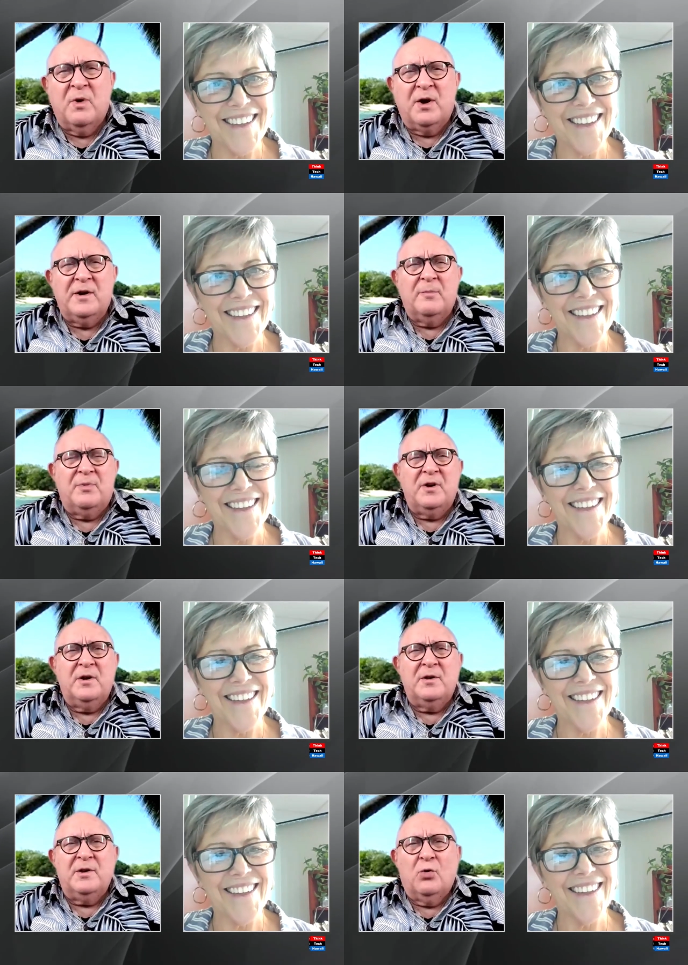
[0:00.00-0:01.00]
Speaker 1: of money to
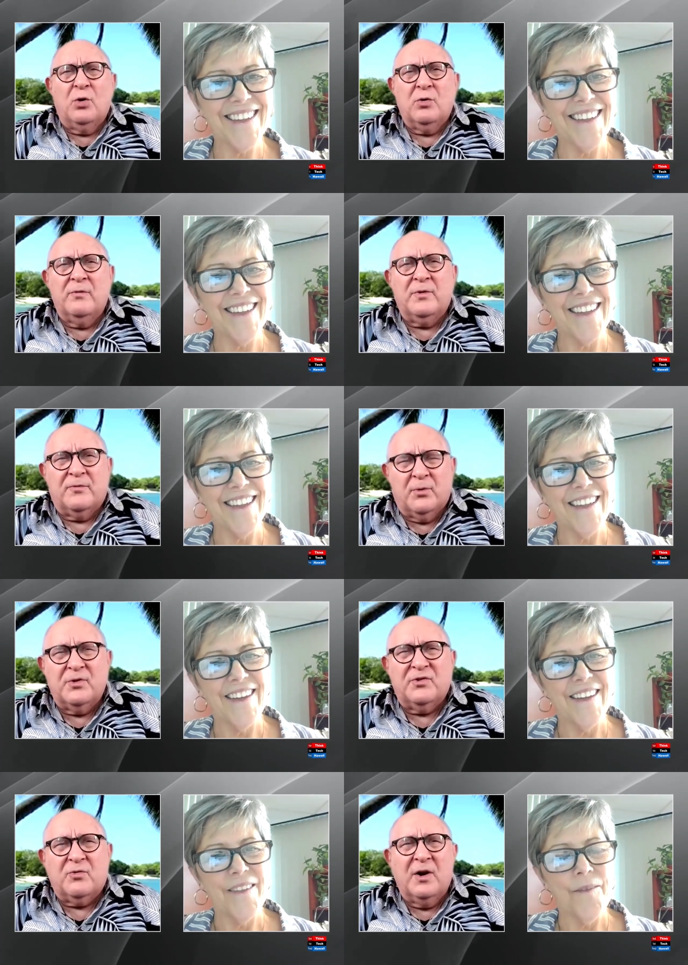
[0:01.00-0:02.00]
be in the order of the
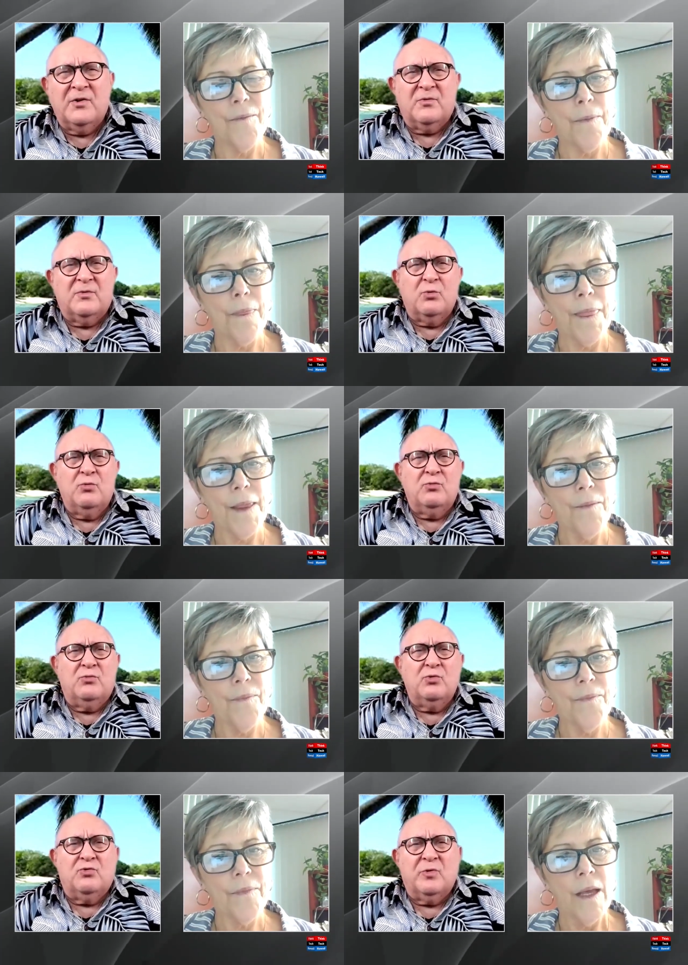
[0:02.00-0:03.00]
first tranche,
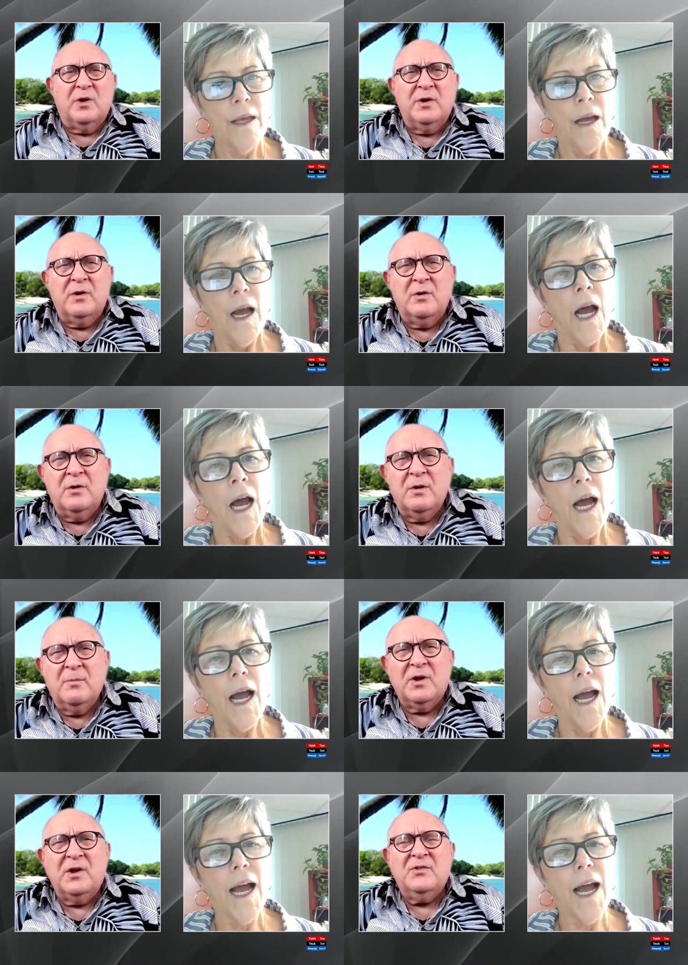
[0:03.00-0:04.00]
two two trillion
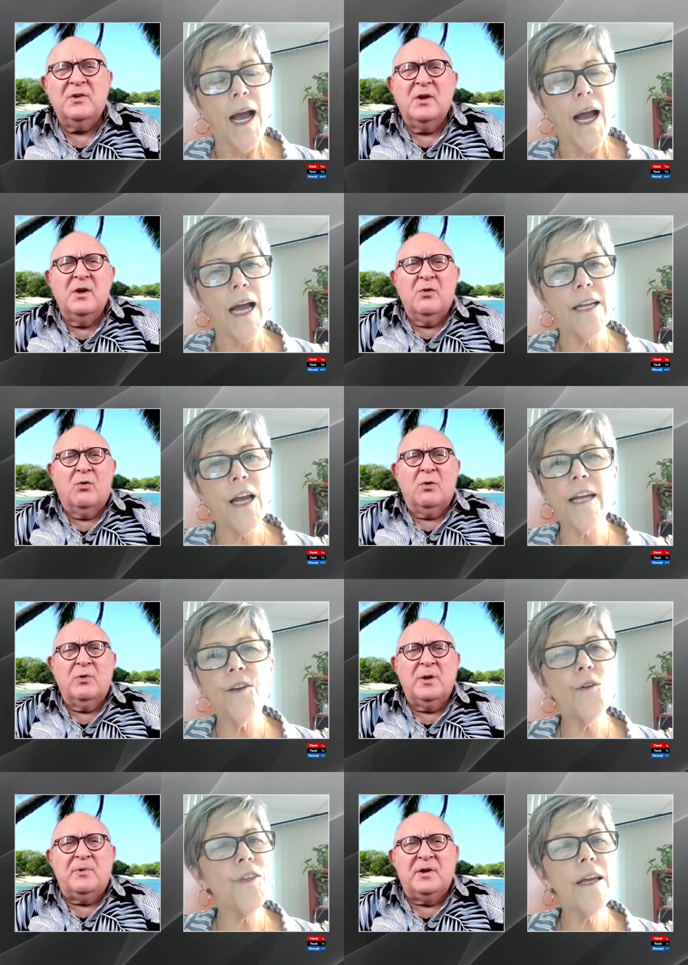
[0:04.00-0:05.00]
plus? I, I
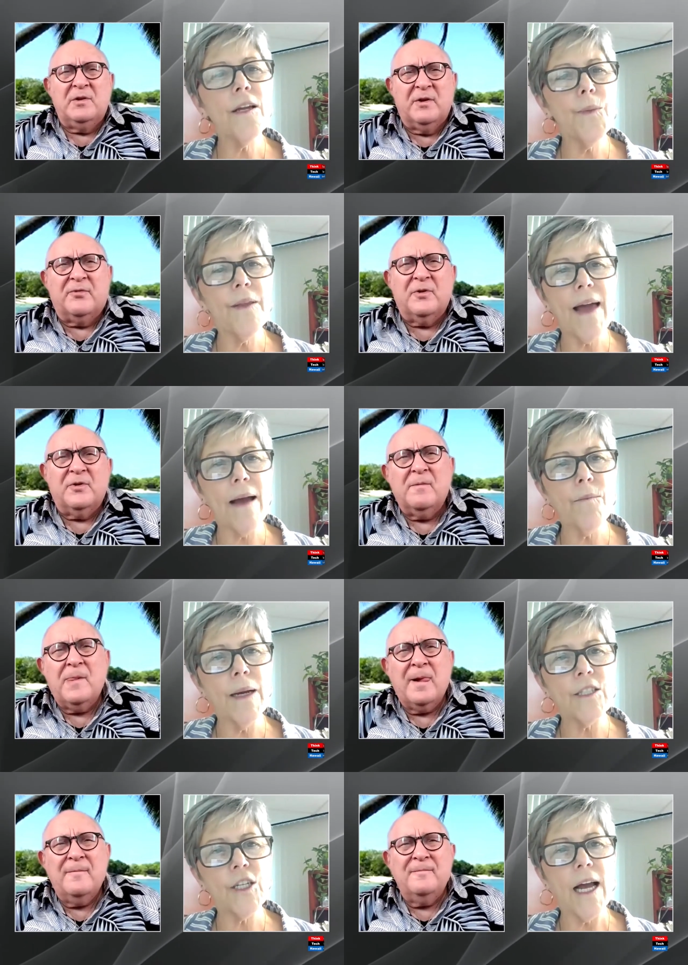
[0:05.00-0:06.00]
don't it think it'll be
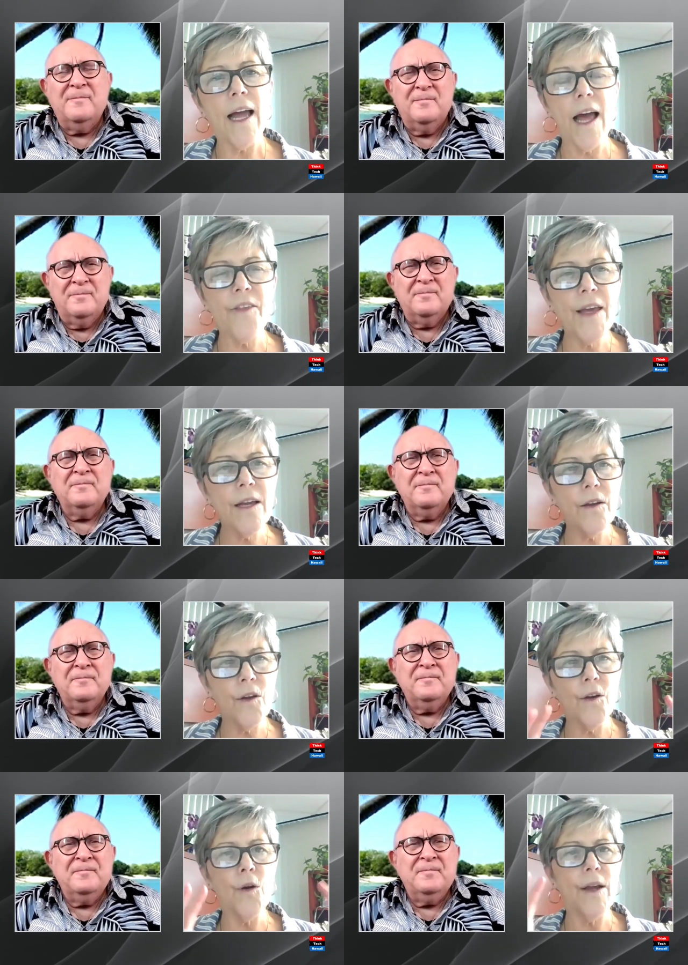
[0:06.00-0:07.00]
that
Speaker 2: much. I
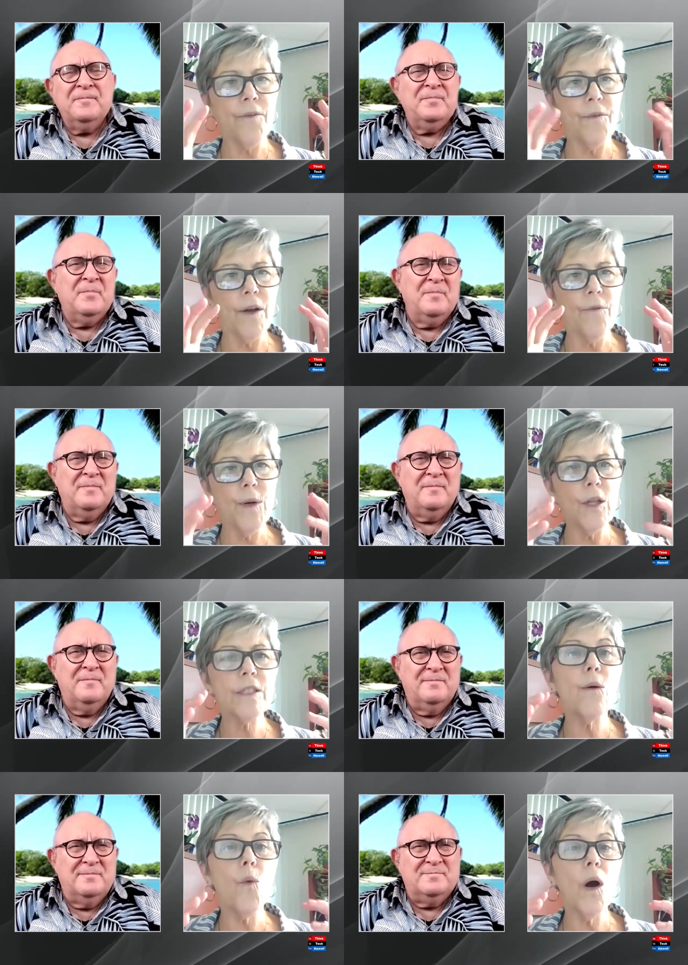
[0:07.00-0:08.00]
think you know if if
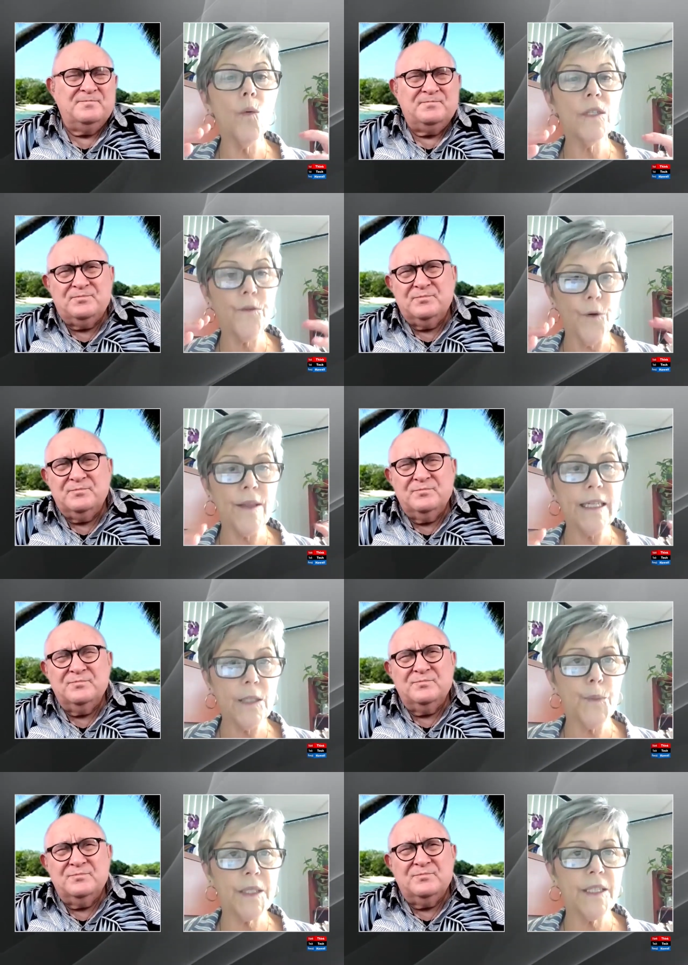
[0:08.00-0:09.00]
we looked at what was for
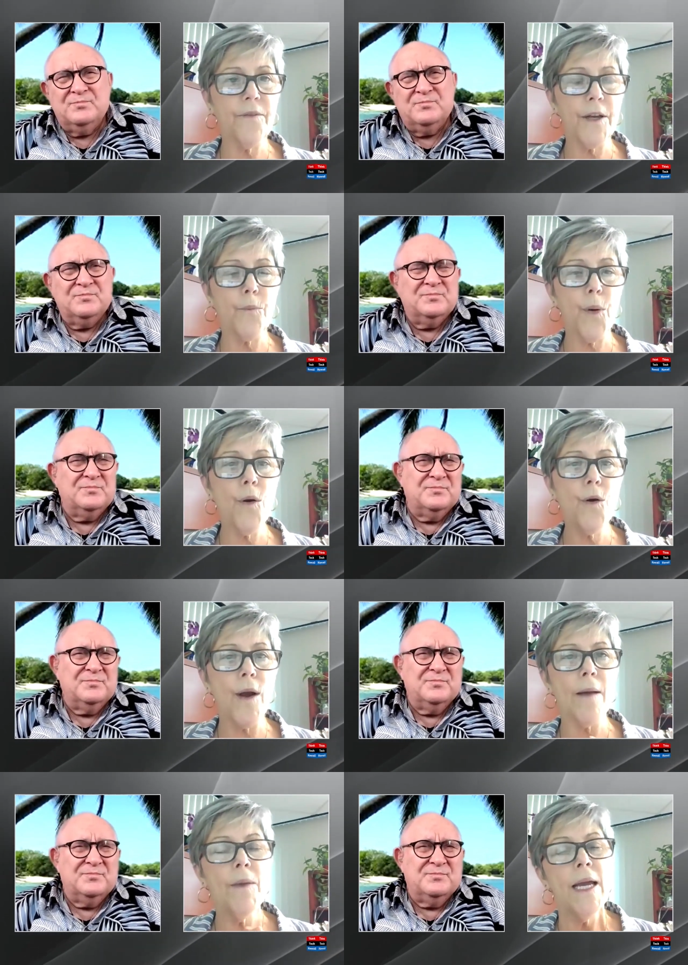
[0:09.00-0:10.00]
this specific
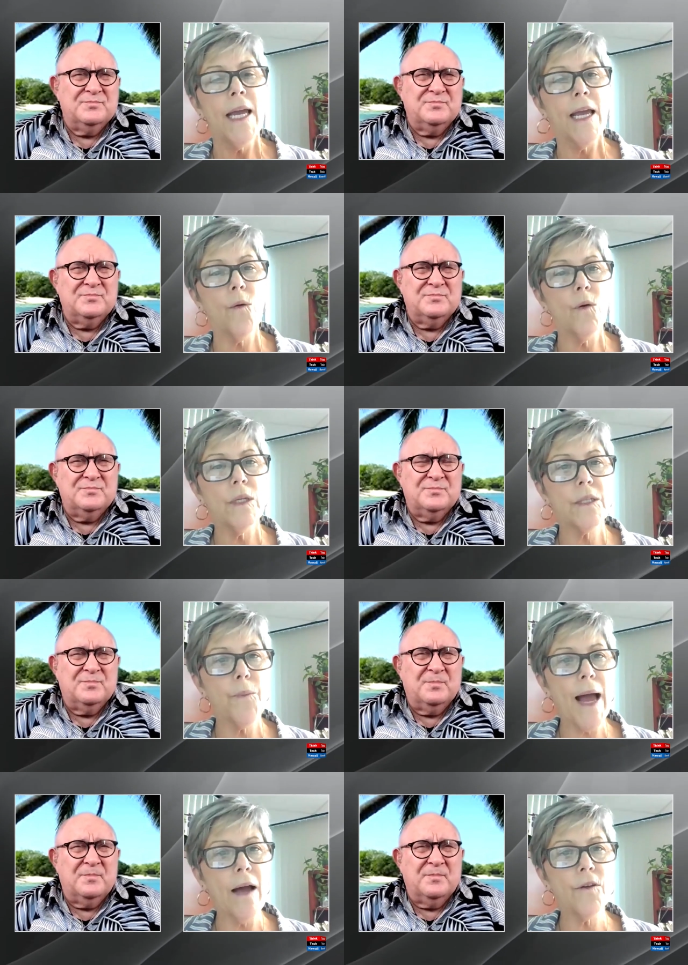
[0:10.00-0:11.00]
program, it
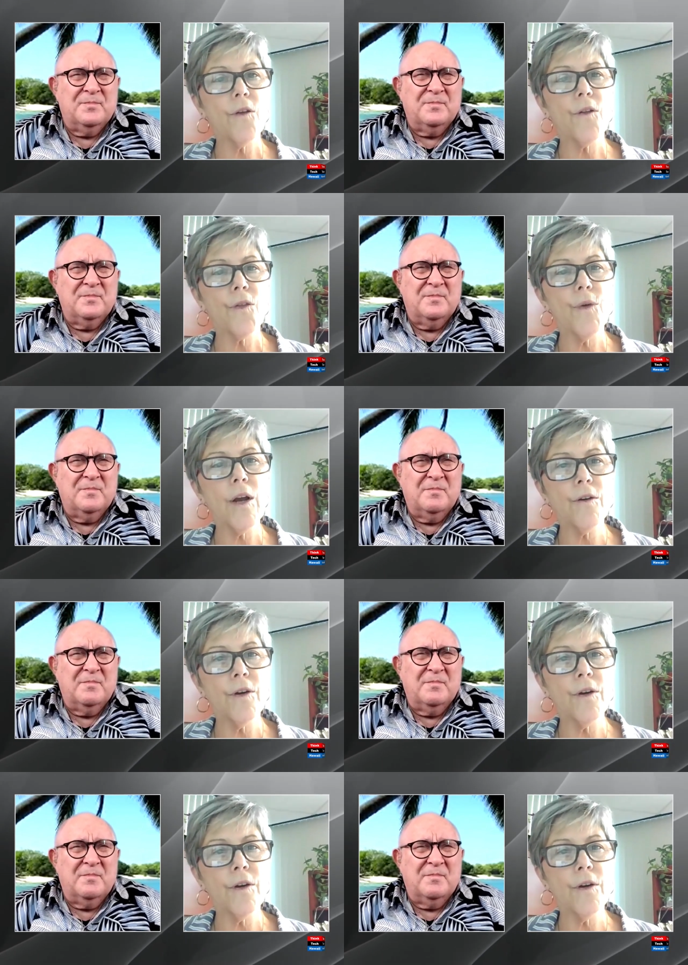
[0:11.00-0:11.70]
was about three